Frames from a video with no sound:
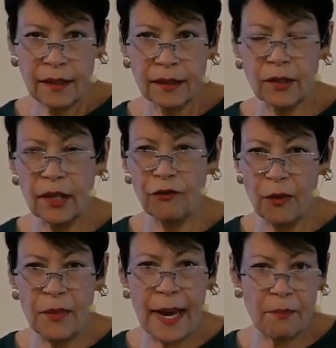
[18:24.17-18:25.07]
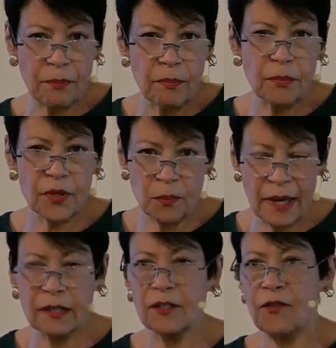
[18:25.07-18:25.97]
looking from that
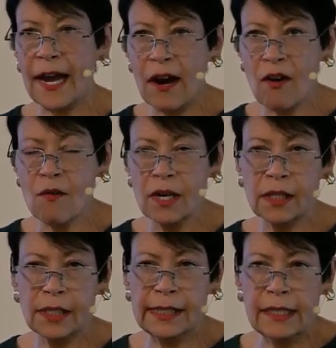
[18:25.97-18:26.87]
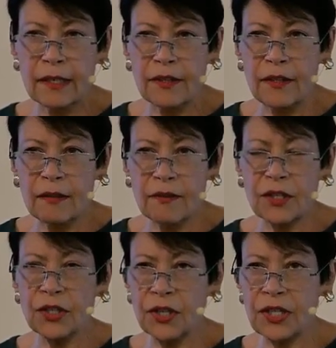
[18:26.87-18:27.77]
perspective, how
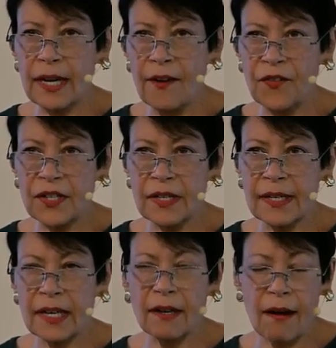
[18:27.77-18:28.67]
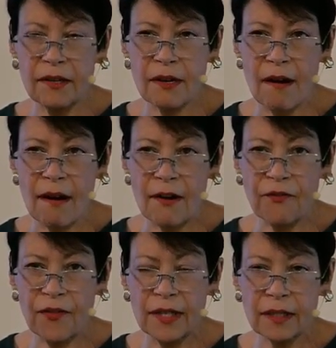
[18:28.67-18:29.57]
the church at Ephesus had gotten
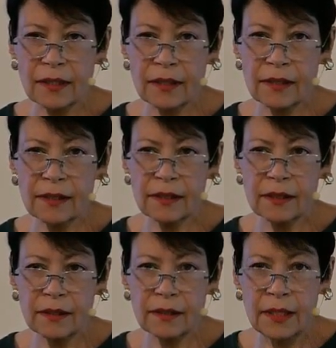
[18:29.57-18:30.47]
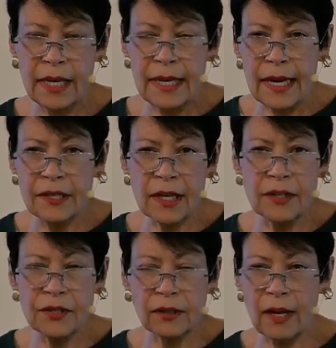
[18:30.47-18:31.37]
off. And
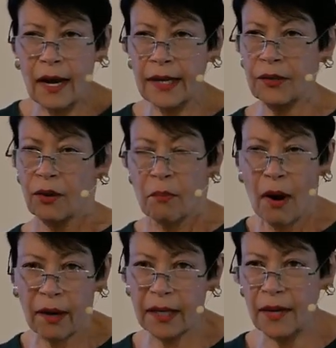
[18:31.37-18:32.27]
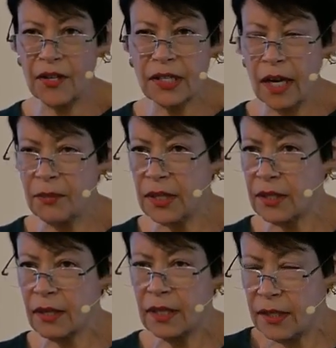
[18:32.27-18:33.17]
underline or mark every time he
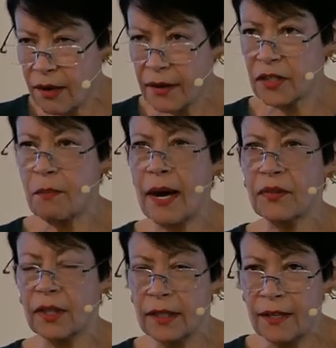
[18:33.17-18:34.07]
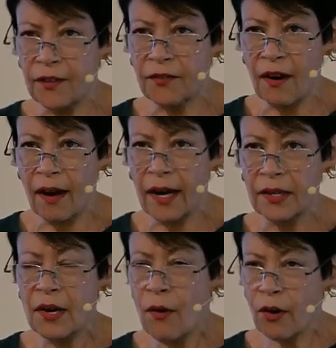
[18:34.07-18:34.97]
talks about the love of God
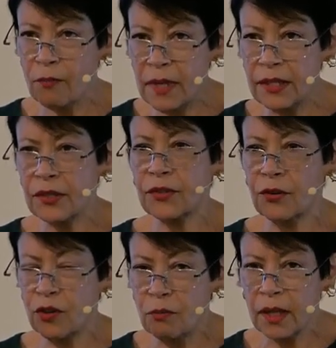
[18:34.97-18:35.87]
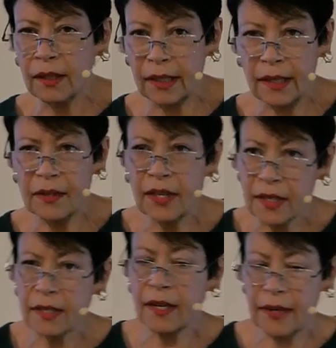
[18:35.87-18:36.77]
or meekness or humility and
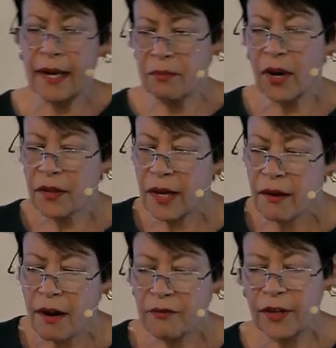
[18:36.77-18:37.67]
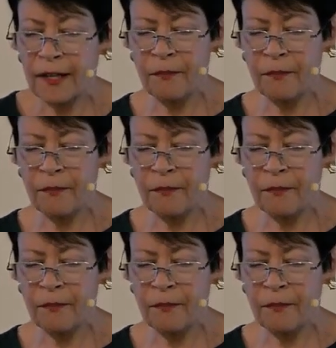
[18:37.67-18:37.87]
things like that. Mark that off.